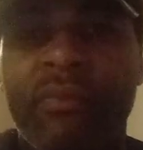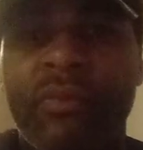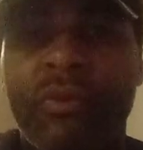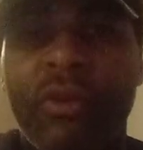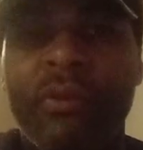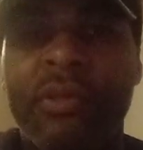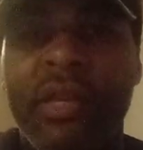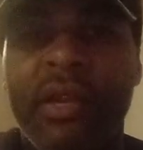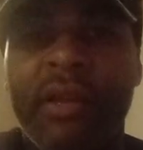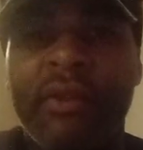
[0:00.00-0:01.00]
You know what I'm
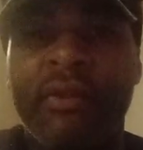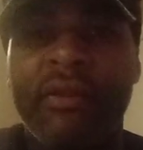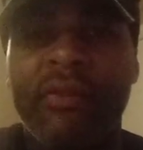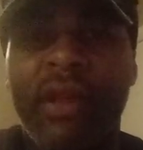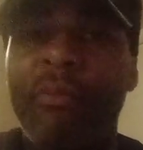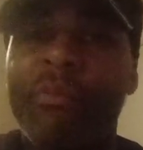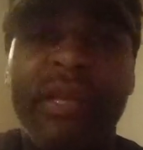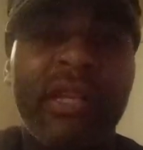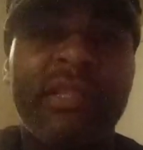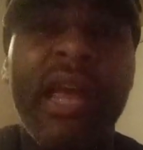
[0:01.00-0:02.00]
saying? I'm gonna
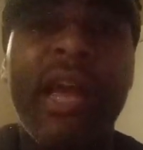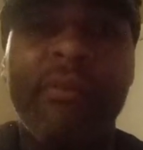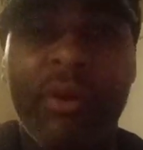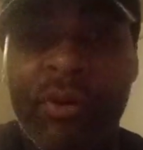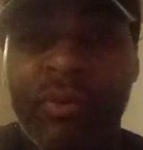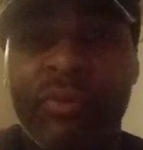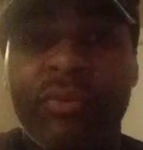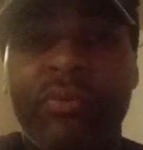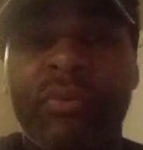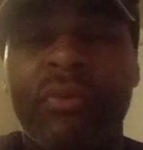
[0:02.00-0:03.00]
be in attack mode.
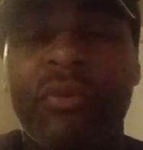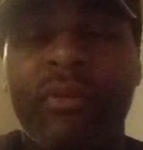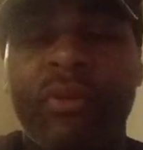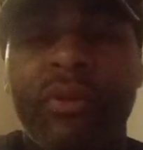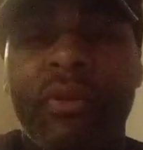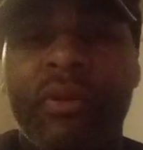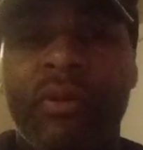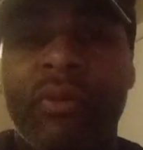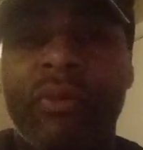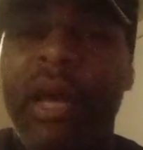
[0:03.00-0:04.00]

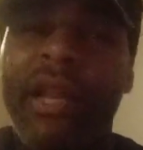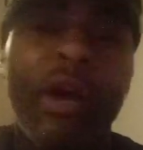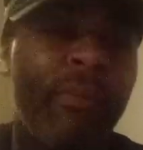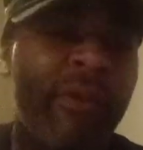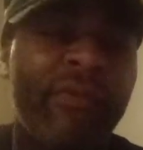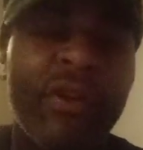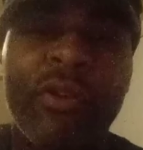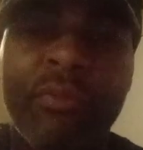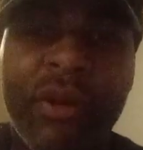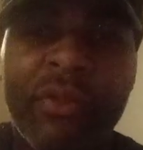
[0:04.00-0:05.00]
Gotta help my
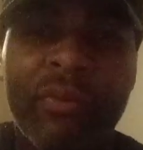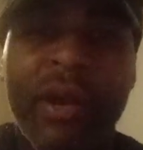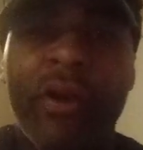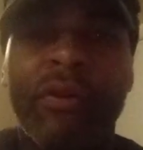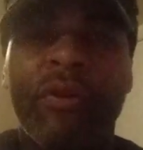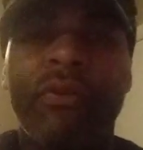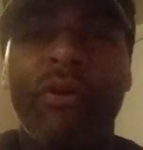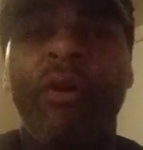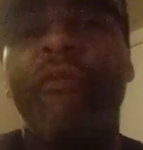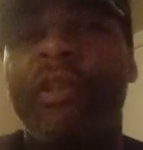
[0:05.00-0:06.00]
fellow brother out.
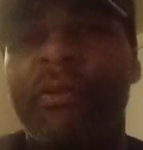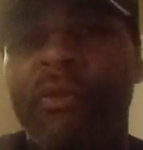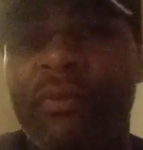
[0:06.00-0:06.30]
Hopefully,